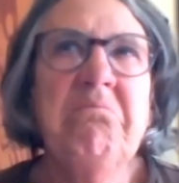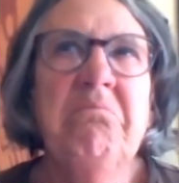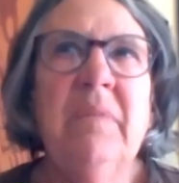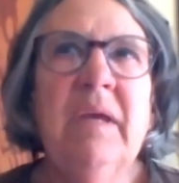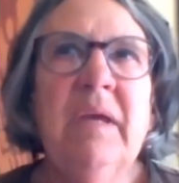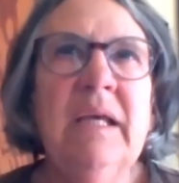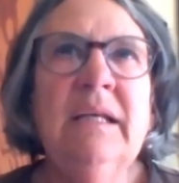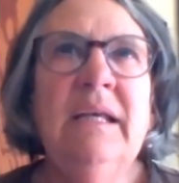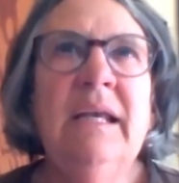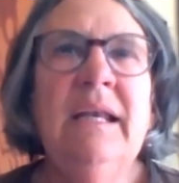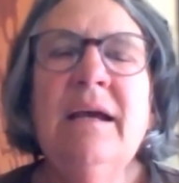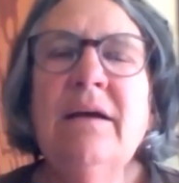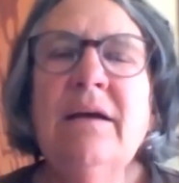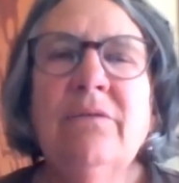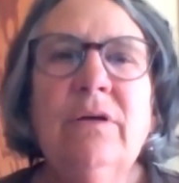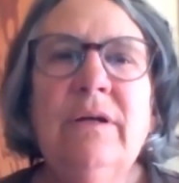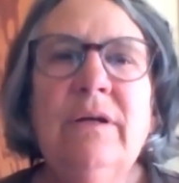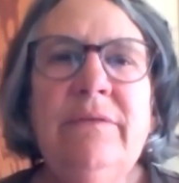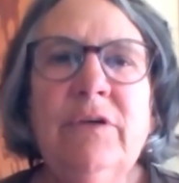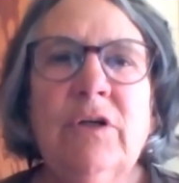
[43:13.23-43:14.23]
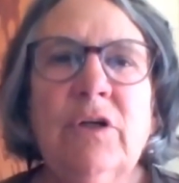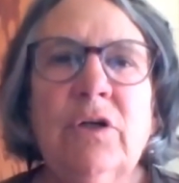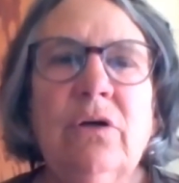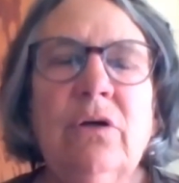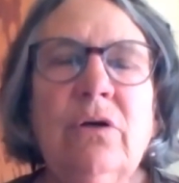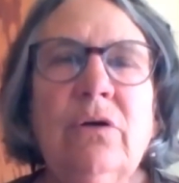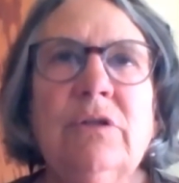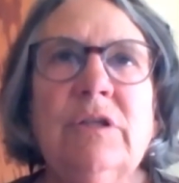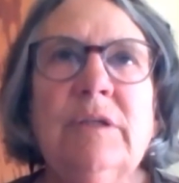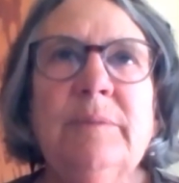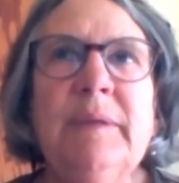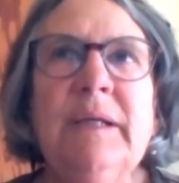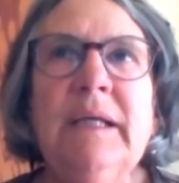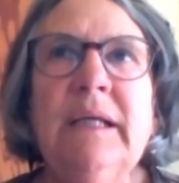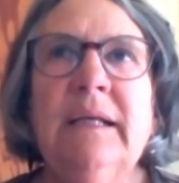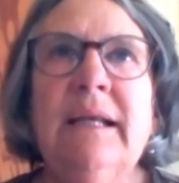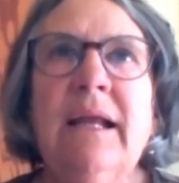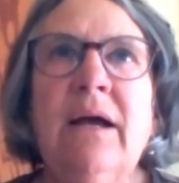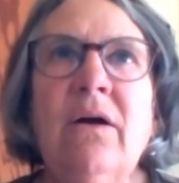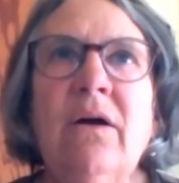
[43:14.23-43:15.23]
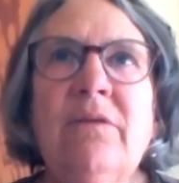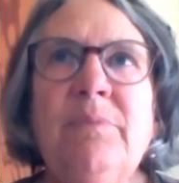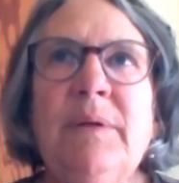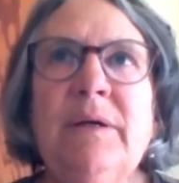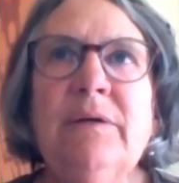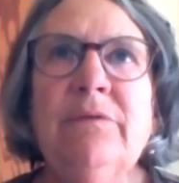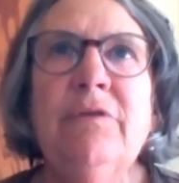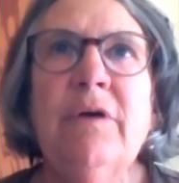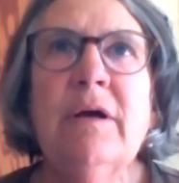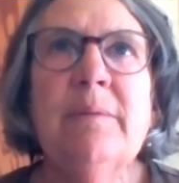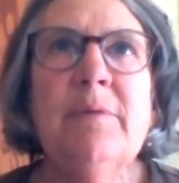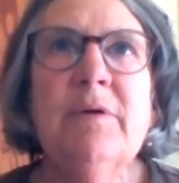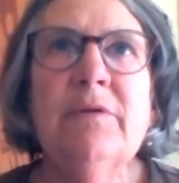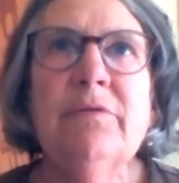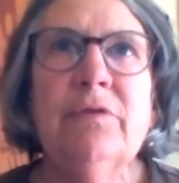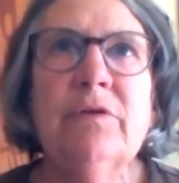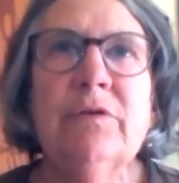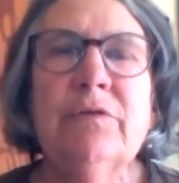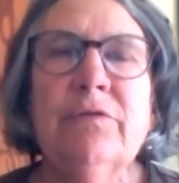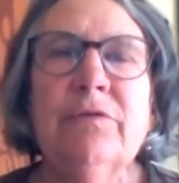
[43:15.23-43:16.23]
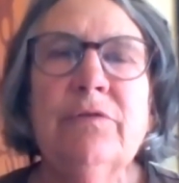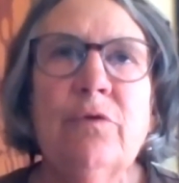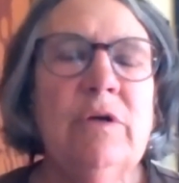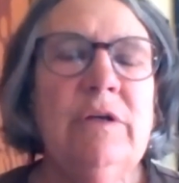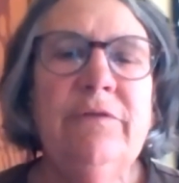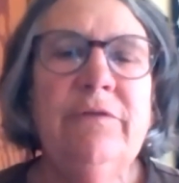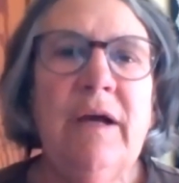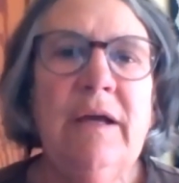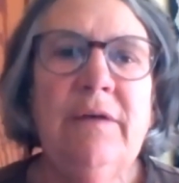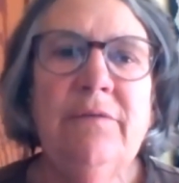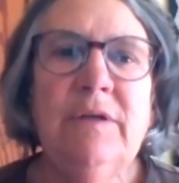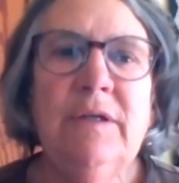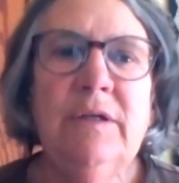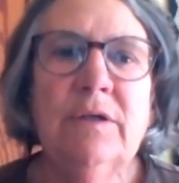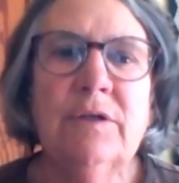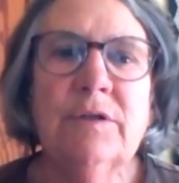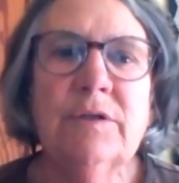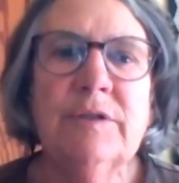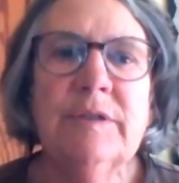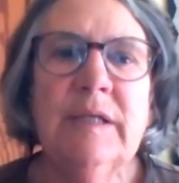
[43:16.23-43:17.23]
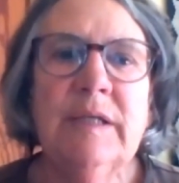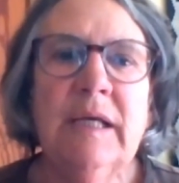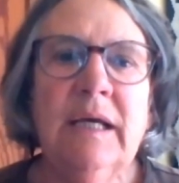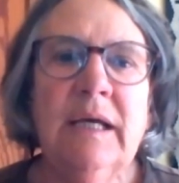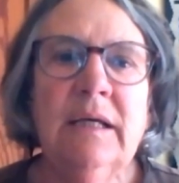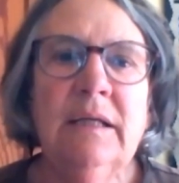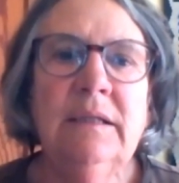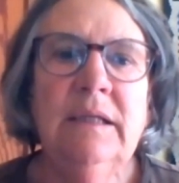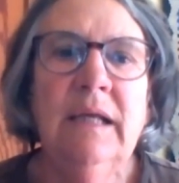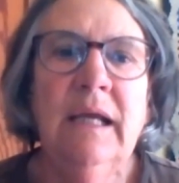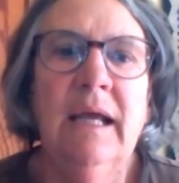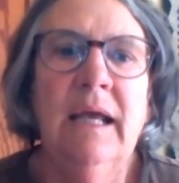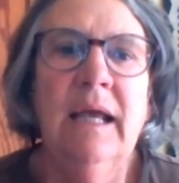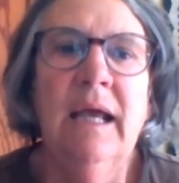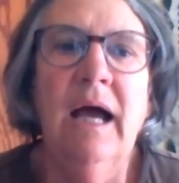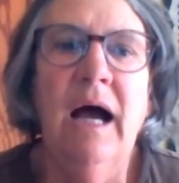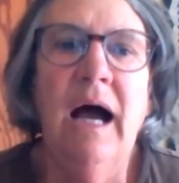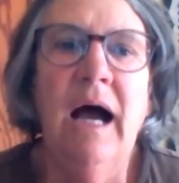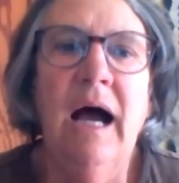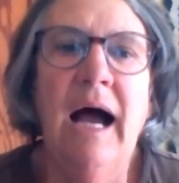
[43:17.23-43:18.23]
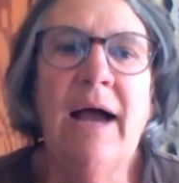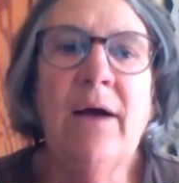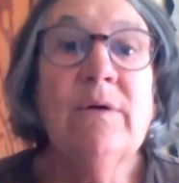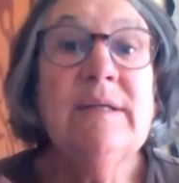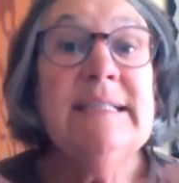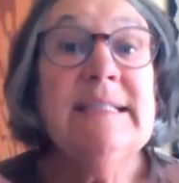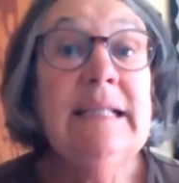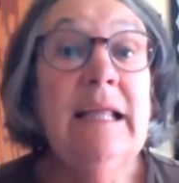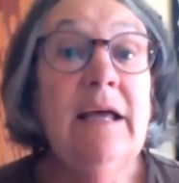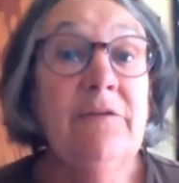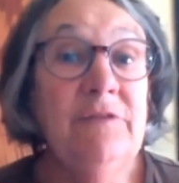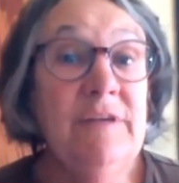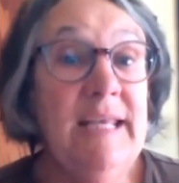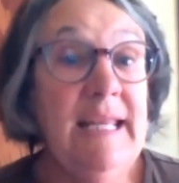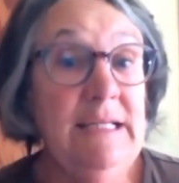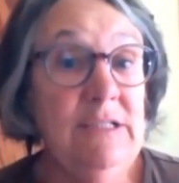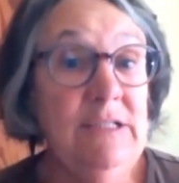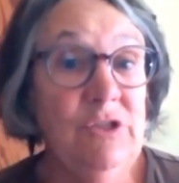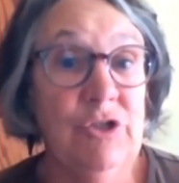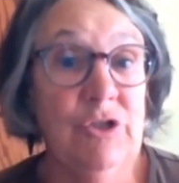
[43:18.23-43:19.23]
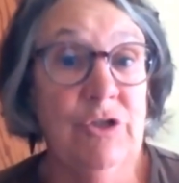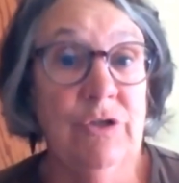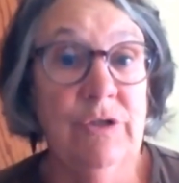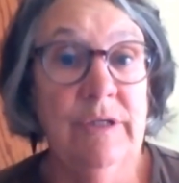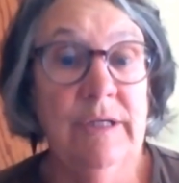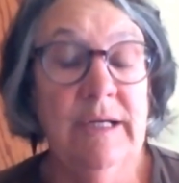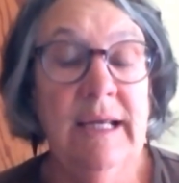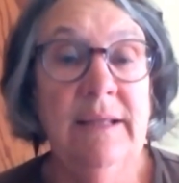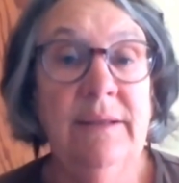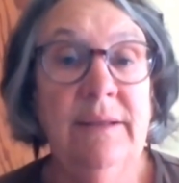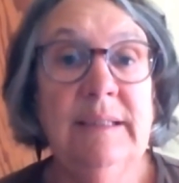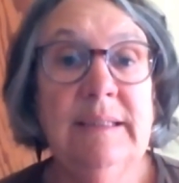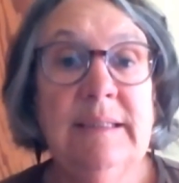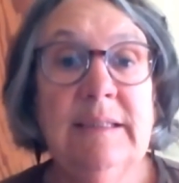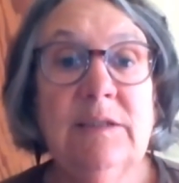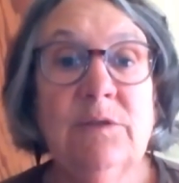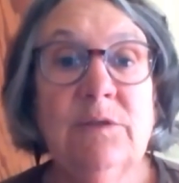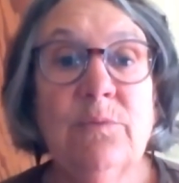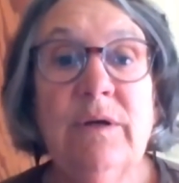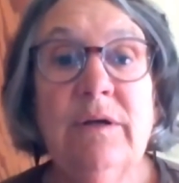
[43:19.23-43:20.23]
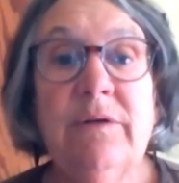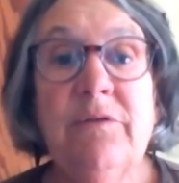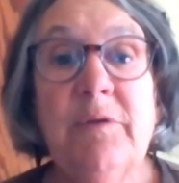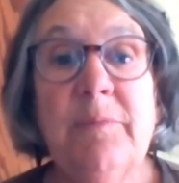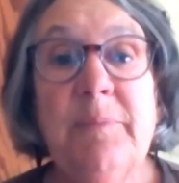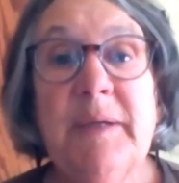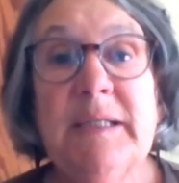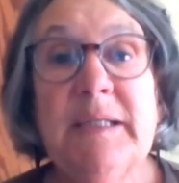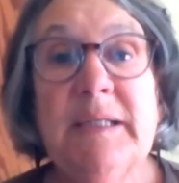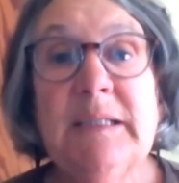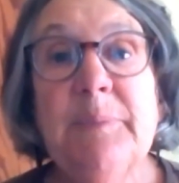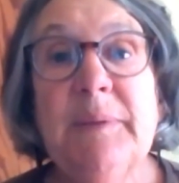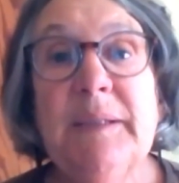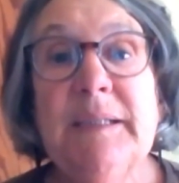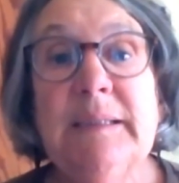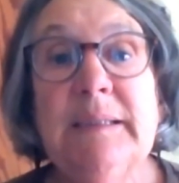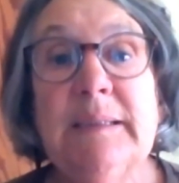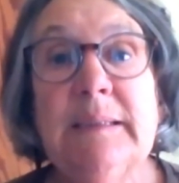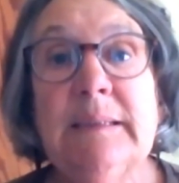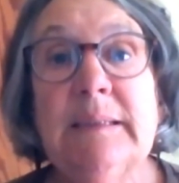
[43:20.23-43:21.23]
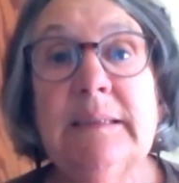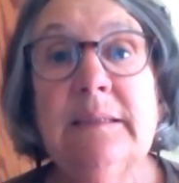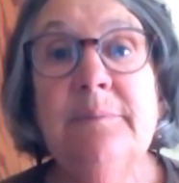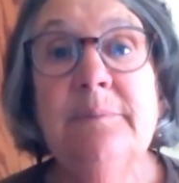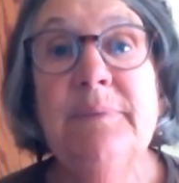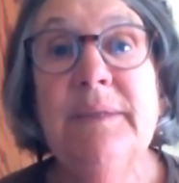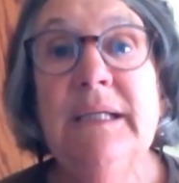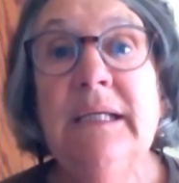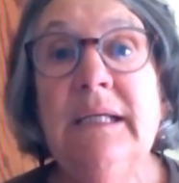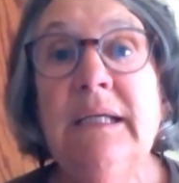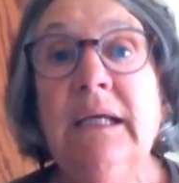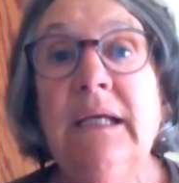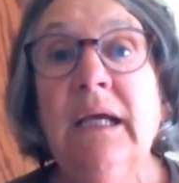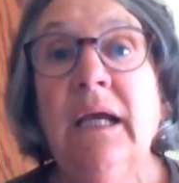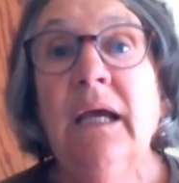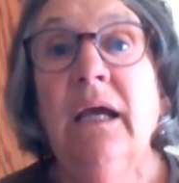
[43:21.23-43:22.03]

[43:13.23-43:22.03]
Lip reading: It never even occurred to me. And now I've been a farmer for 45 years, and I always loved nature. And this is one of the best places to be.